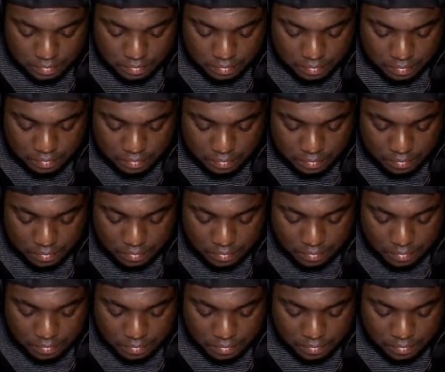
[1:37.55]

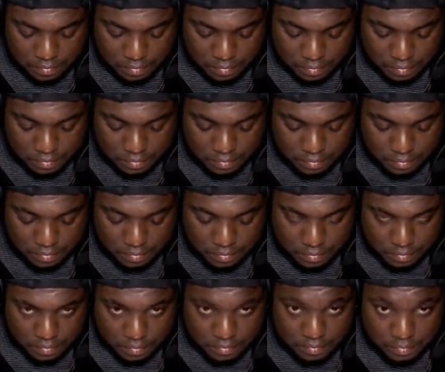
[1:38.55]

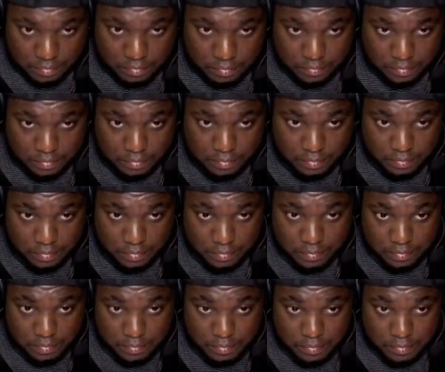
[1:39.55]
(silent)